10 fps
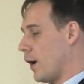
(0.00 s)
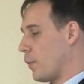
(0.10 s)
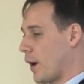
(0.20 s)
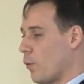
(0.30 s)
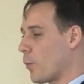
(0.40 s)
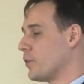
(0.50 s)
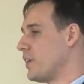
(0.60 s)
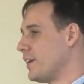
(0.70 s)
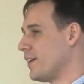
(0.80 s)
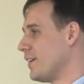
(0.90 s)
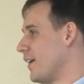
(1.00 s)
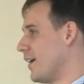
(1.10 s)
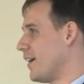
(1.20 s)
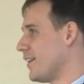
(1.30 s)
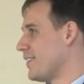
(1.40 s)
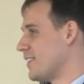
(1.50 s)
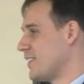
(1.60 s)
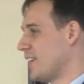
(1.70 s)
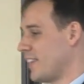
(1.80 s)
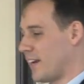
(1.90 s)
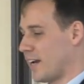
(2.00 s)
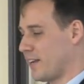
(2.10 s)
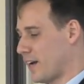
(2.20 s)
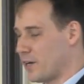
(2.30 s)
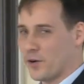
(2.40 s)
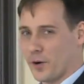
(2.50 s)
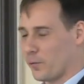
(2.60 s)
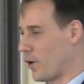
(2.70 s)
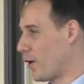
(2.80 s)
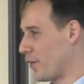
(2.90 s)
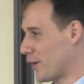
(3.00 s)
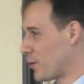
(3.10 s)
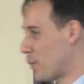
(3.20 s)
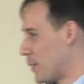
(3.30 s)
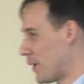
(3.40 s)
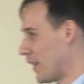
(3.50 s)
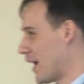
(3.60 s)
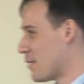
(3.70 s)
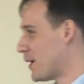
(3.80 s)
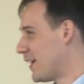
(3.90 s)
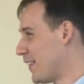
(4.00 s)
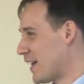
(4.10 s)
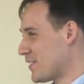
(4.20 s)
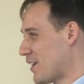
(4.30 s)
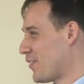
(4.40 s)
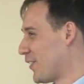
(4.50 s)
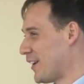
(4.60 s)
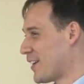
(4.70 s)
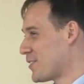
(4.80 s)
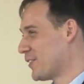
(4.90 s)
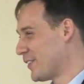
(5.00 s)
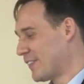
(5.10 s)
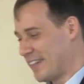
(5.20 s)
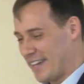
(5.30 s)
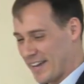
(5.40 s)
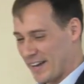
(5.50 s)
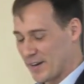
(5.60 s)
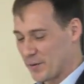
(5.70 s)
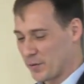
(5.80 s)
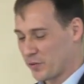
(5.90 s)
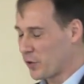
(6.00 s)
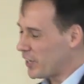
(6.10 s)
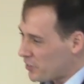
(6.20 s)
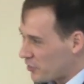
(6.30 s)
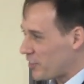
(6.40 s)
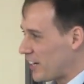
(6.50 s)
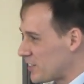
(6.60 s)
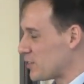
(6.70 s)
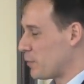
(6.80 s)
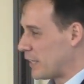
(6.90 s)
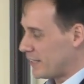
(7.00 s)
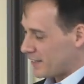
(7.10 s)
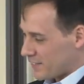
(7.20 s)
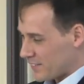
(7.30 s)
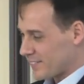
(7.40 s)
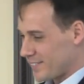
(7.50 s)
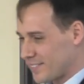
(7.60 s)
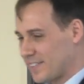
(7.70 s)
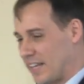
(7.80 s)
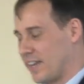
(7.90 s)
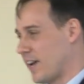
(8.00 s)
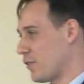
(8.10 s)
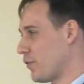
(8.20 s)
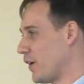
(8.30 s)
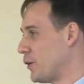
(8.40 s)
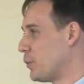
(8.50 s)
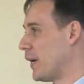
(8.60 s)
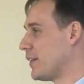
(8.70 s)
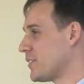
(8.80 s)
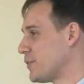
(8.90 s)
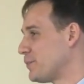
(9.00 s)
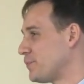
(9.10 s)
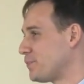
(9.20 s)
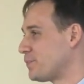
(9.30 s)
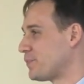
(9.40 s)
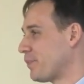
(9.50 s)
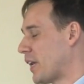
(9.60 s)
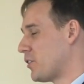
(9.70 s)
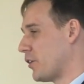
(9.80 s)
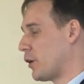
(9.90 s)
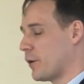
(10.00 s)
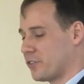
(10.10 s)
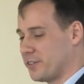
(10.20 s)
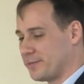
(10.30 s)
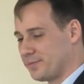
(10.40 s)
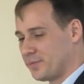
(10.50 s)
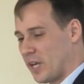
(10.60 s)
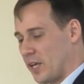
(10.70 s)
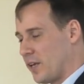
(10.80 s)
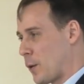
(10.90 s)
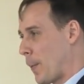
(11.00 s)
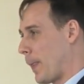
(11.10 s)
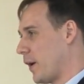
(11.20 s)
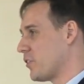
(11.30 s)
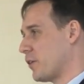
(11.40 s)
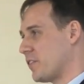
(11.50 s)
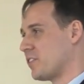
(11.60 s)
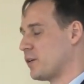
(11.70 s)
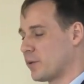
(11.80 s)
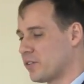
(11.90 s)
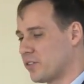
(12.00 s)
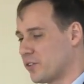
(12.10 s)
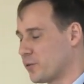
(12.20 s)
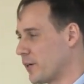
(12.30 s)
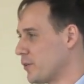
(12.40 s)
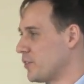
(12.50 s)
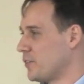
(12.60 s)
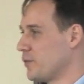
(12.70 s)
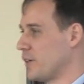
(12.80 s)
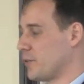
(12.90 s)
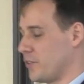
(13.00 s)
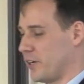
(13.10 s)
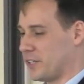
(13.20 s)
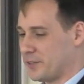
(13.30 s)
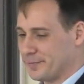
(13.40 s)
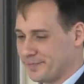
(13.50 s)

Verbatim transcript: But I won't pretend uh, to say that I, I know how to run all the equipment in my lab. That's definitely not true. Um, so it just changes a bit, and you just have to find new balance. It's a great question. Yeah. I also had the same concerns when I was when I was your age.